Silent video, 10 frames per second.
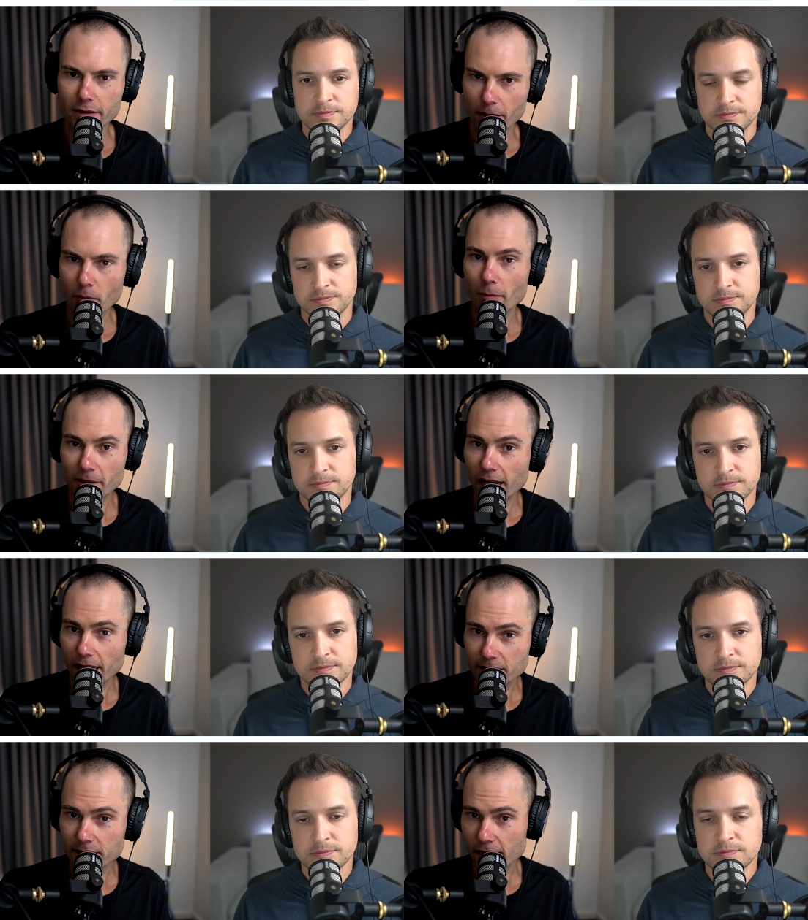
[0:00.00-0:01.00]
Speaker 1: that might be
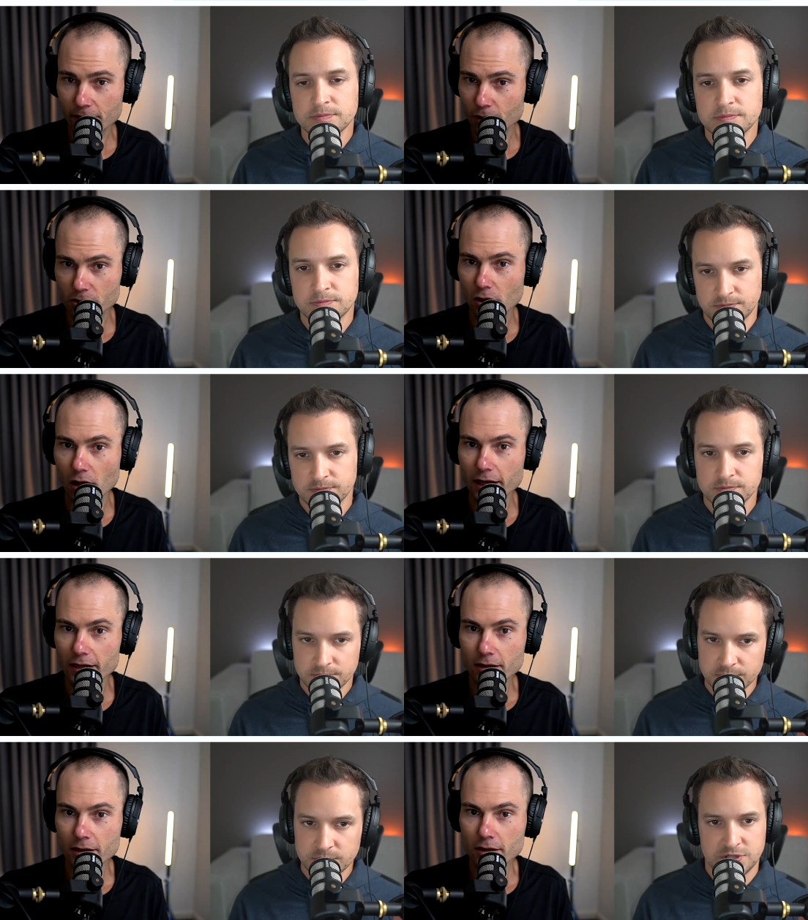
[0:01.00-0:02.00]
hard to get your first
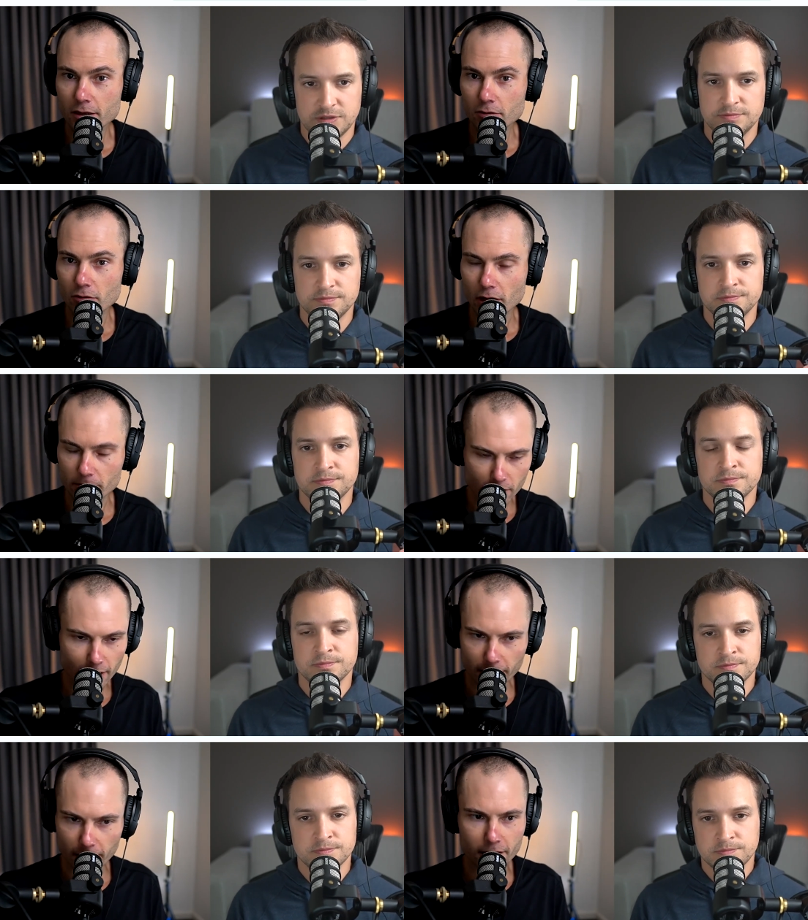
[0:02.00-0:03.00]
client. Totally. Right.
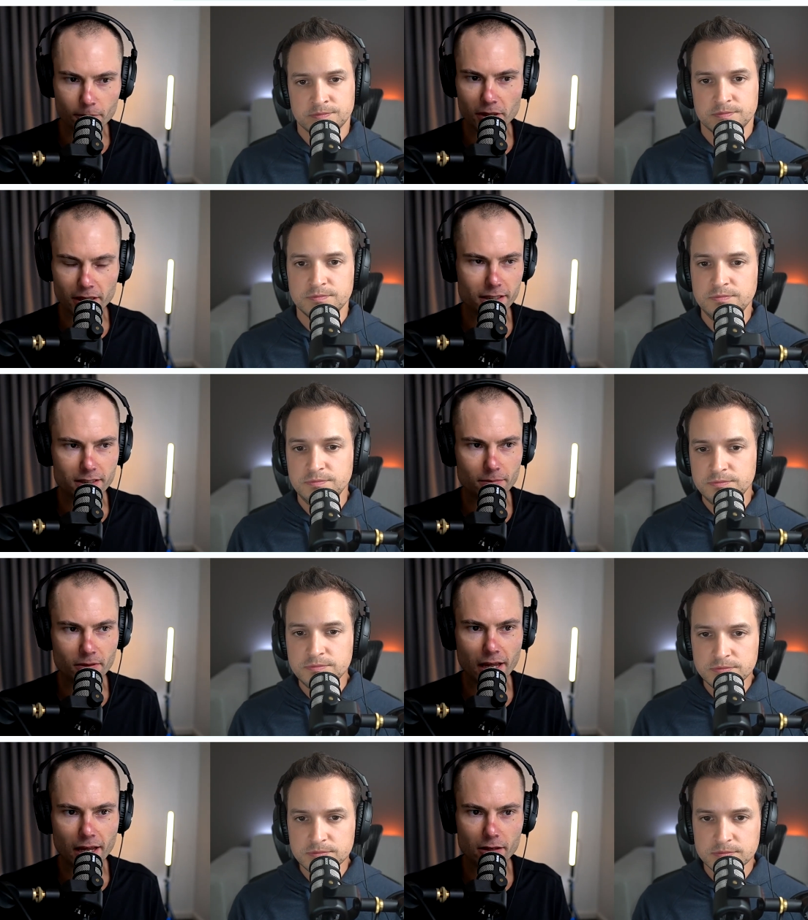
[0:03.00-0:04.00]
I completely accept
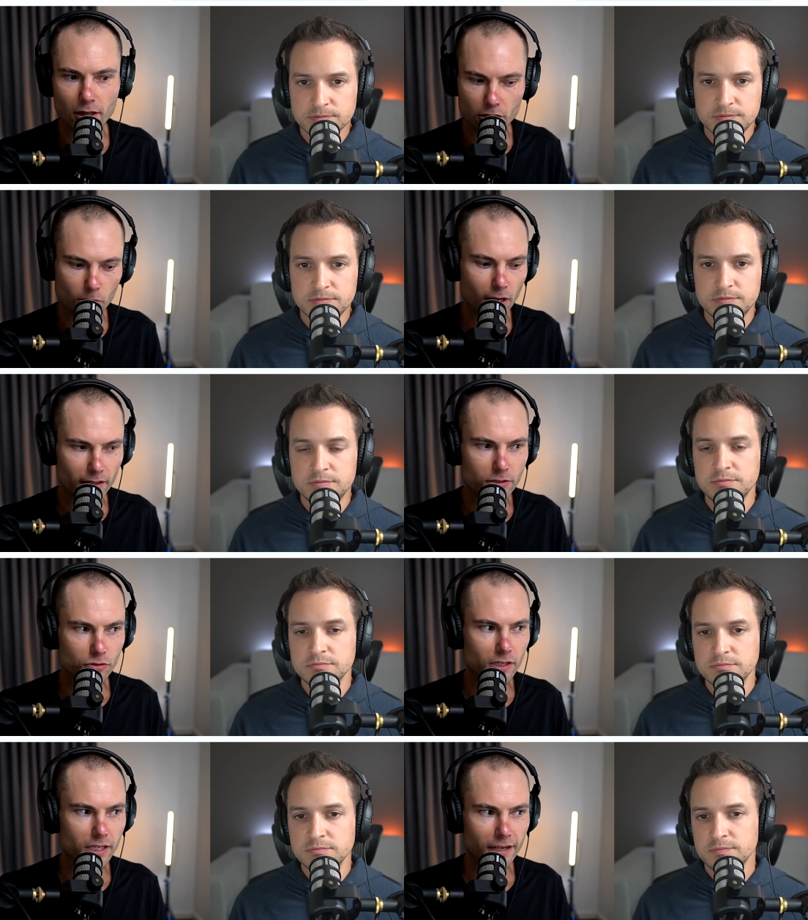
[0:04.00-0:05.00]
that. Like you might
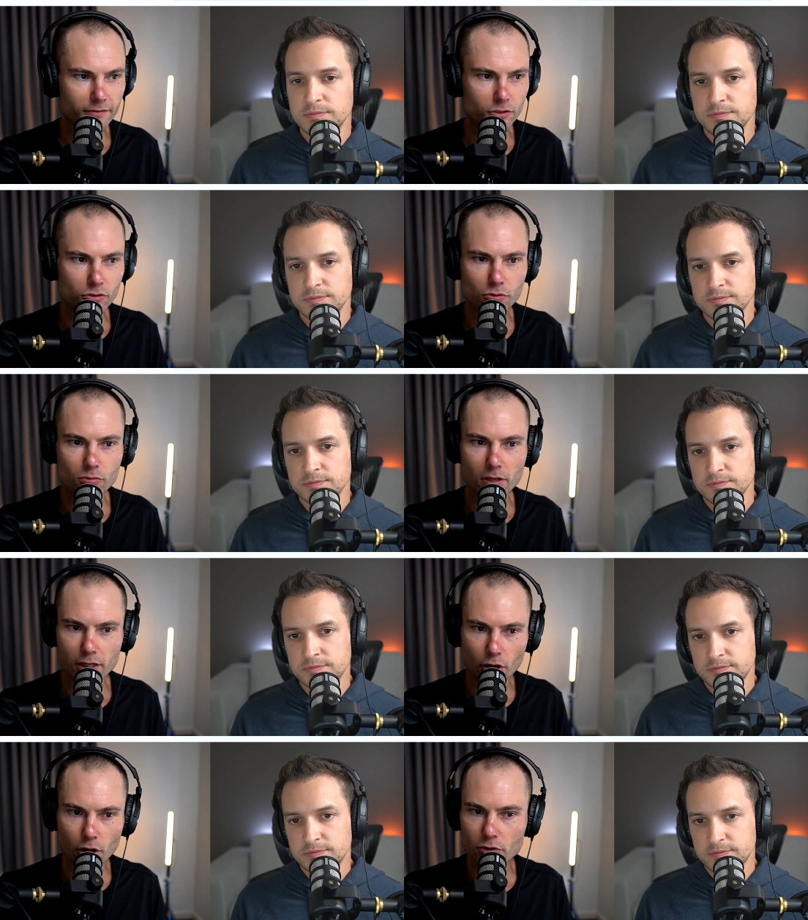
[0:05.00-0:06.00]
literally have to
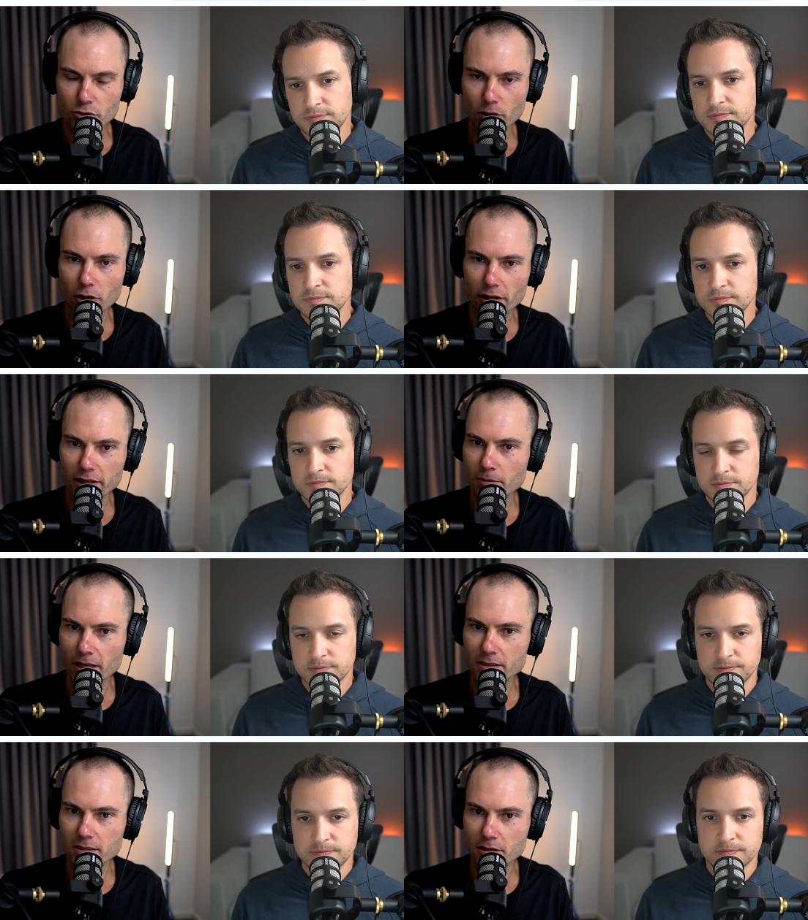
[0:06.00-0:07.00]
go to a lot of these
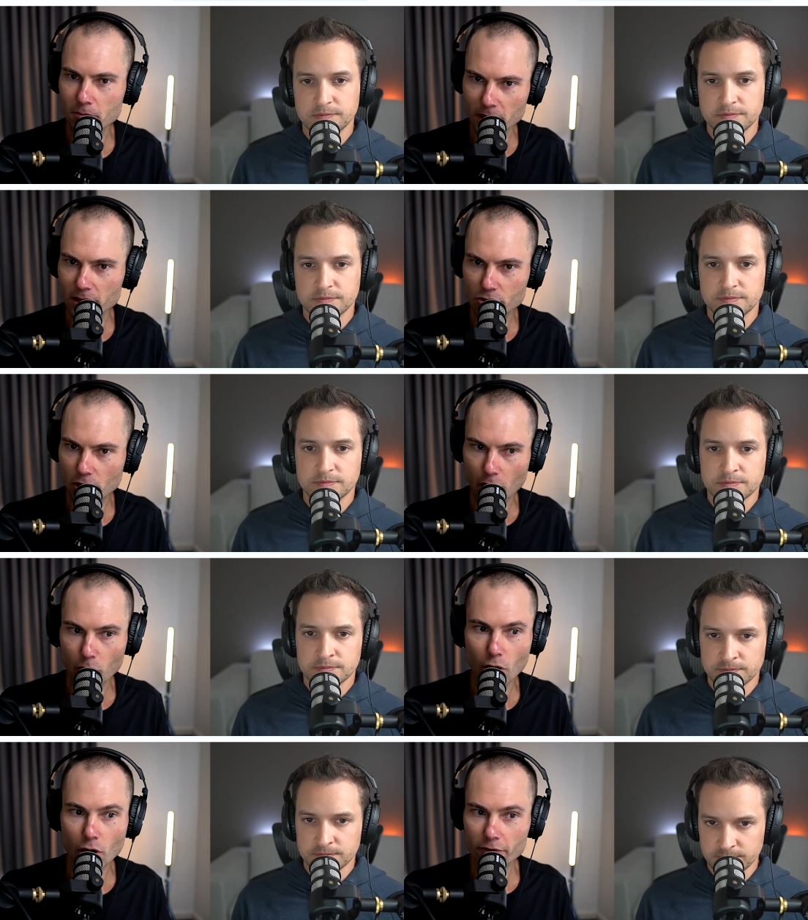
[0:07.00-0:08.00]
places and pitch,
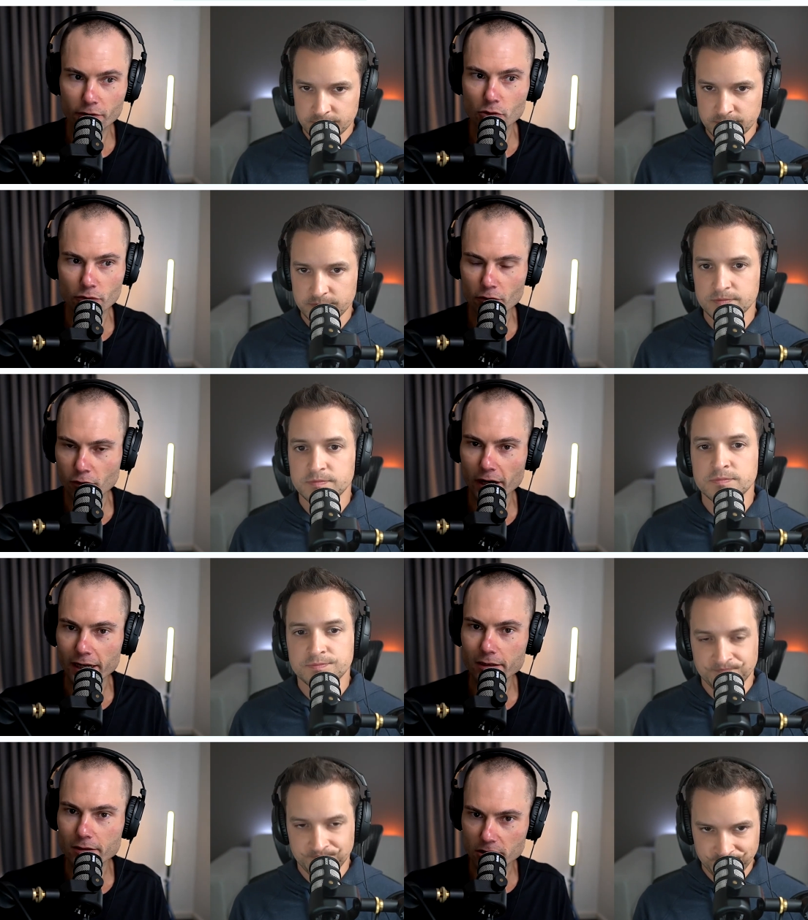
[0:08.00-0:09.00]
I'll work for you for
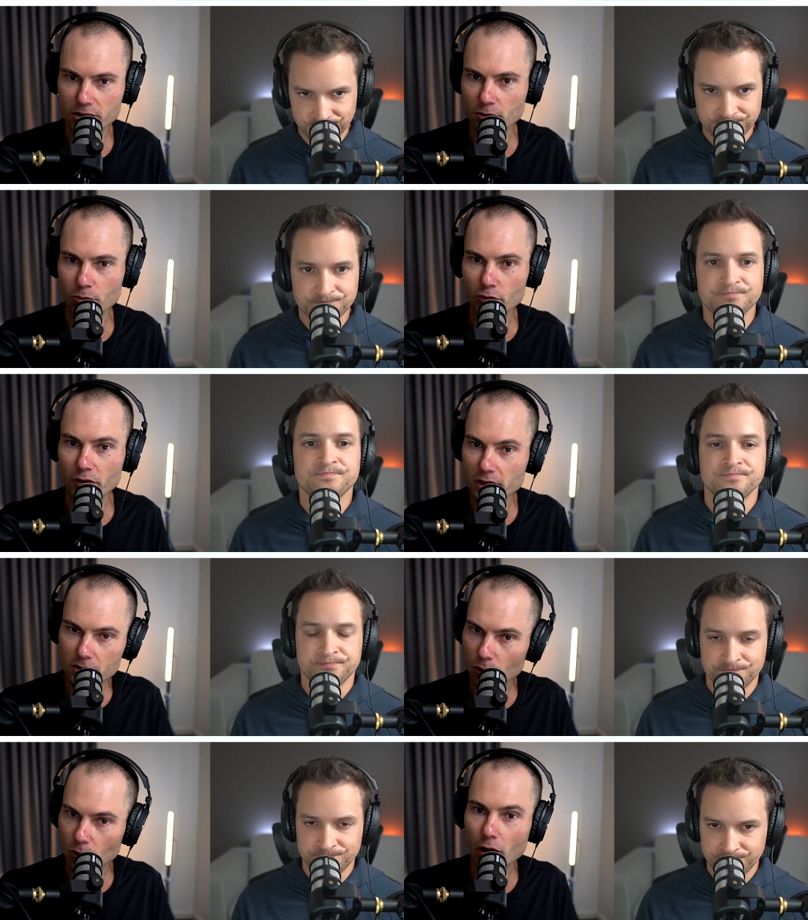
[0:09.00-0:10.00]
free just to prove
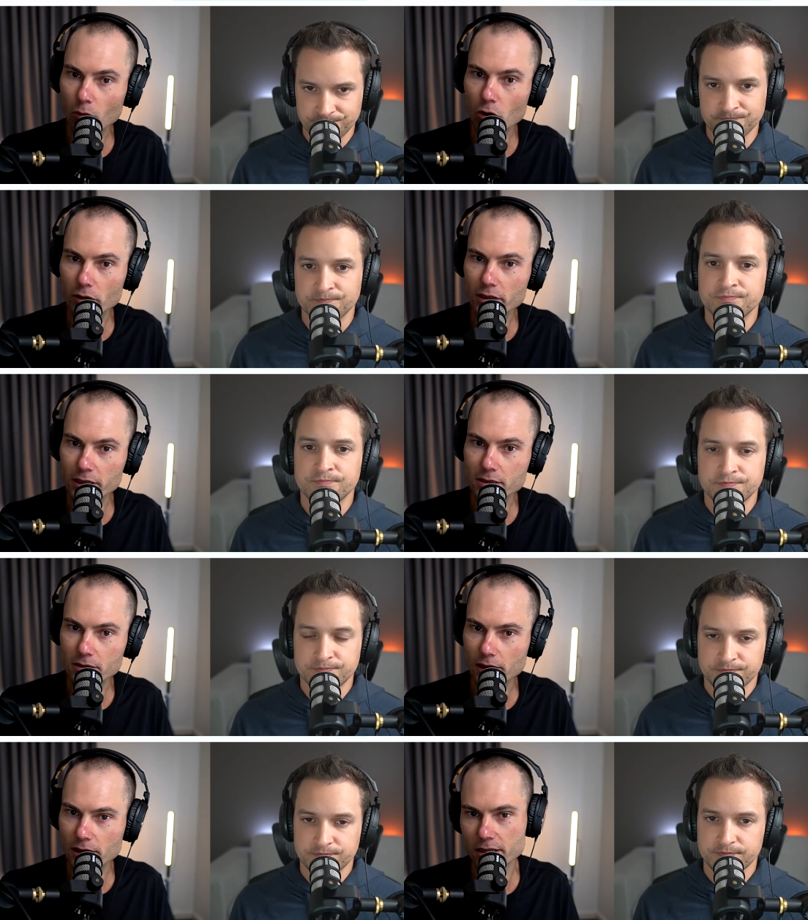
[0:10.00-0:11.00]
this. All I want
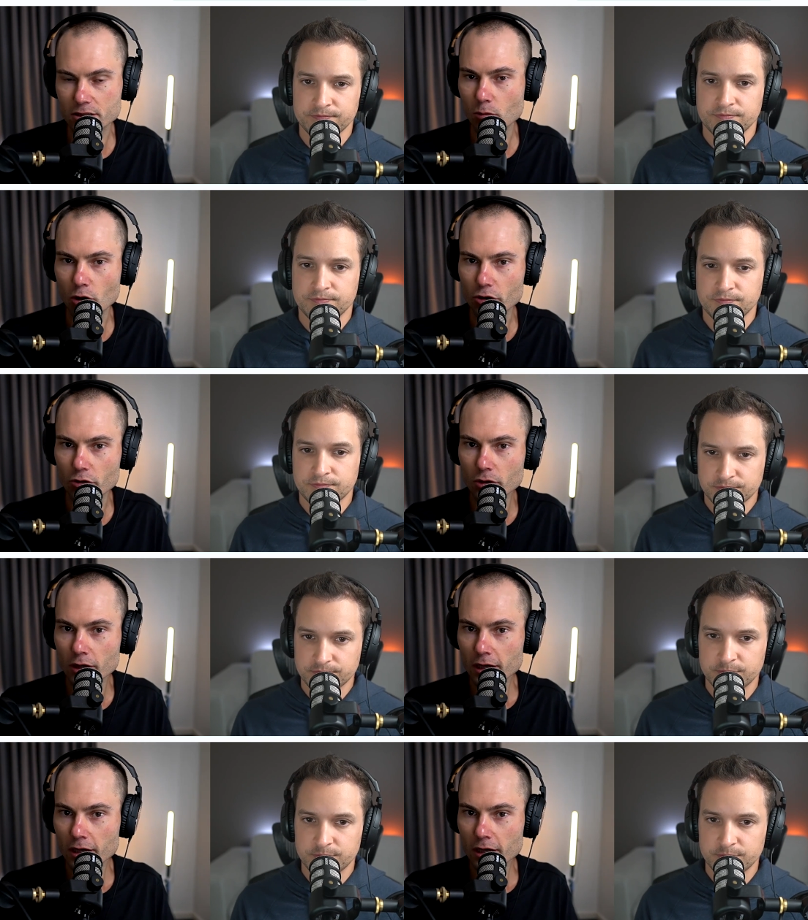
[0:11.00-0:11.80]
is a testimonial.